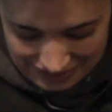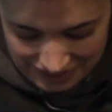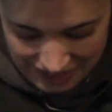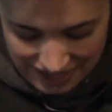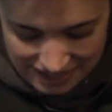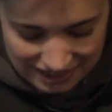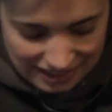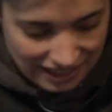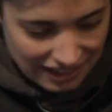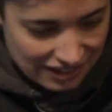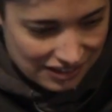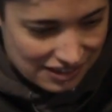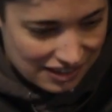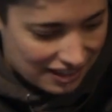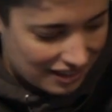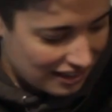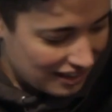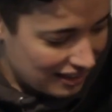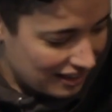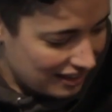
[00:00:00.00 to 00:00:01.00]
that sounds
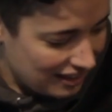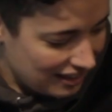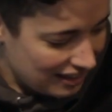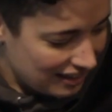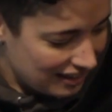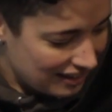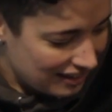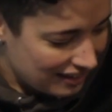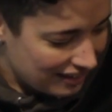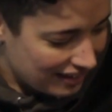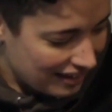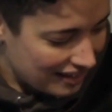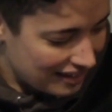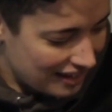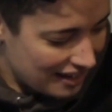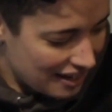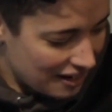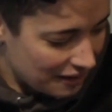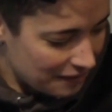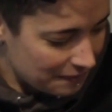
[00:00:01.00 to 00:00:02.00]
good right
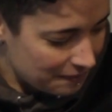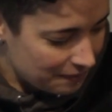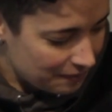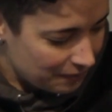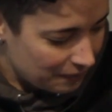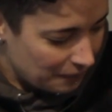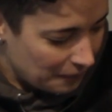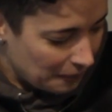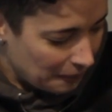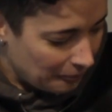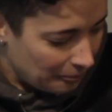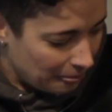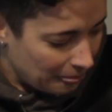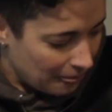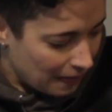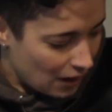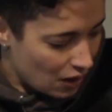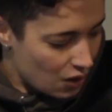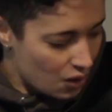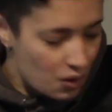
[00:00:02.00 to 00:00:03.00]
there.
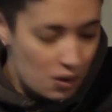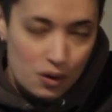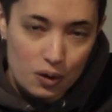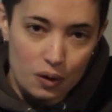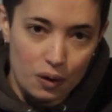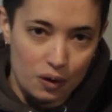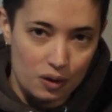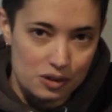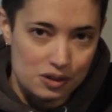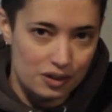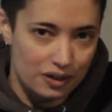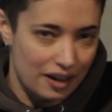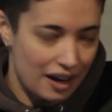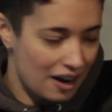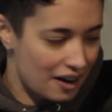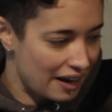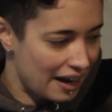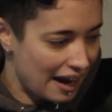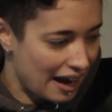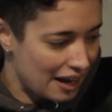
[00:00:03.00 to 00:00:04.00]
Oh, cool. So
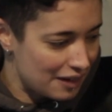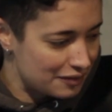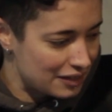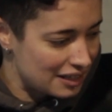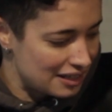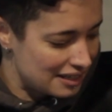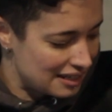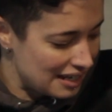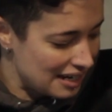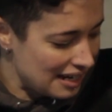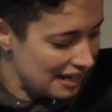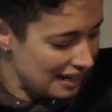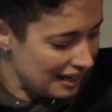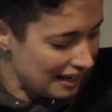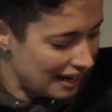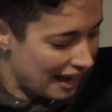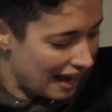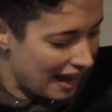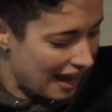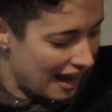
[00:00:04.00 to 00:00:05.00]
now I have a
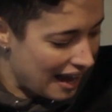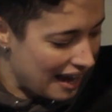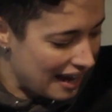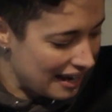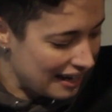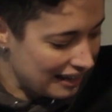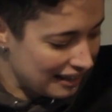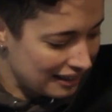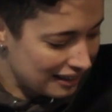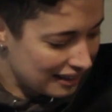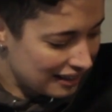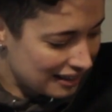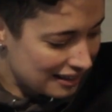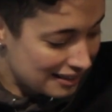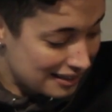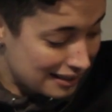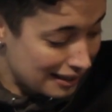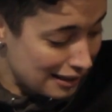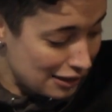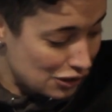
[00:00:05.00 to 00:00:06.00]
D, A,
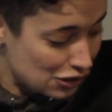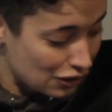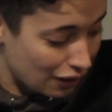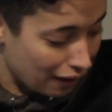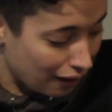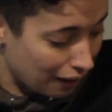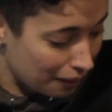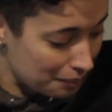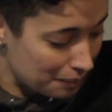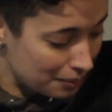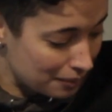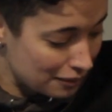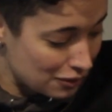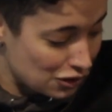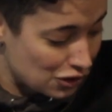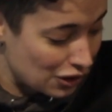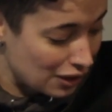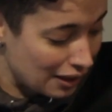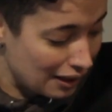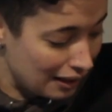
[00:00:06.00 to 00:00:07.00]
C sharp,
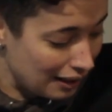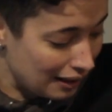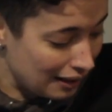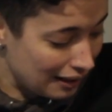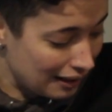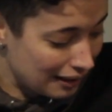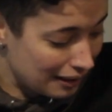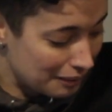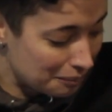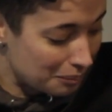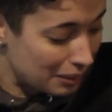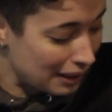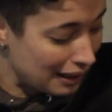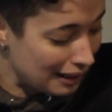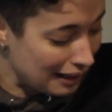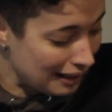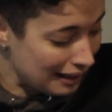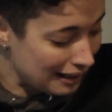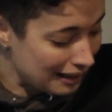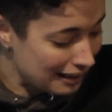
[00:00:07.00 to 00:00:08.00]
G,
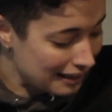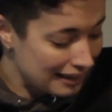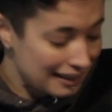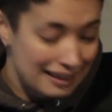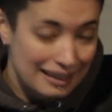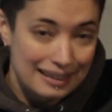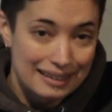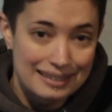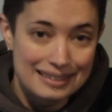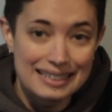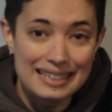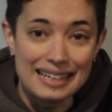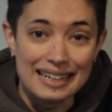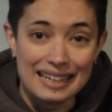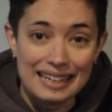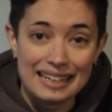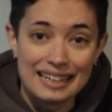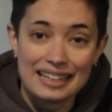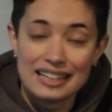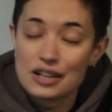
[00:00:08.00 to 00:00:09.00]
B,
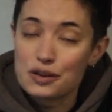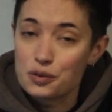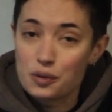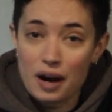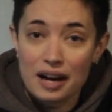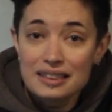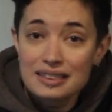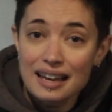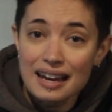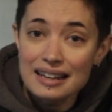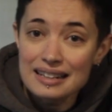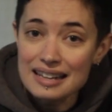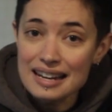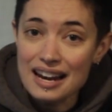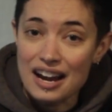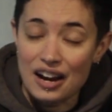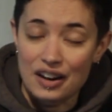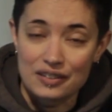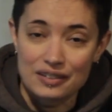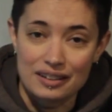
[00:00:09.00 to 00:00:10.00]
D. Write that
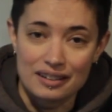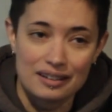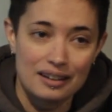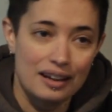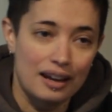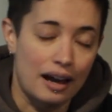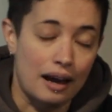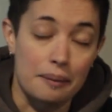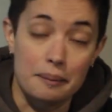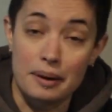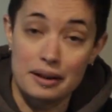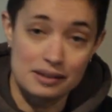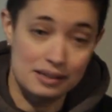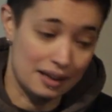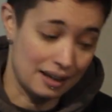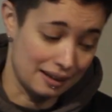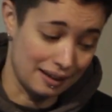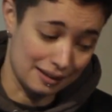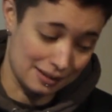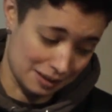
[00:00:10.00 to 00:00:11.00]
down. I'm not
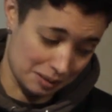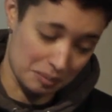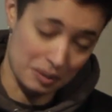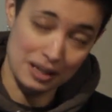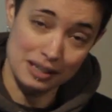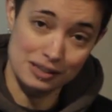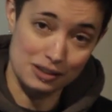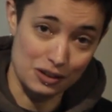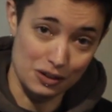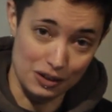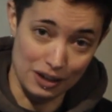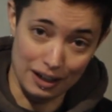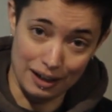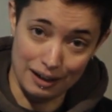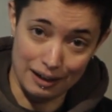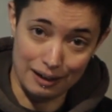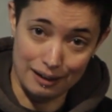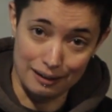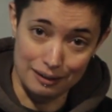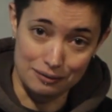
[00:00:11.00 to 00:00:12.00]
saying that's the best tuning
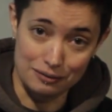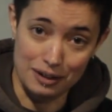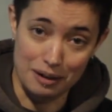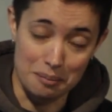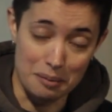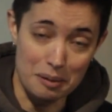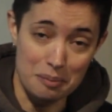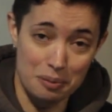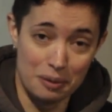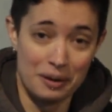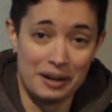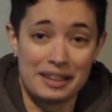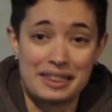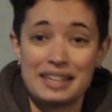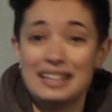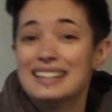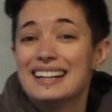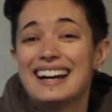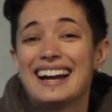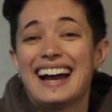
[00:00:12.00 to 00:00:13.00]
I could have come up
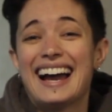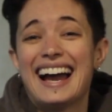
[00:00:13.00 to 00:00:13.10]
with.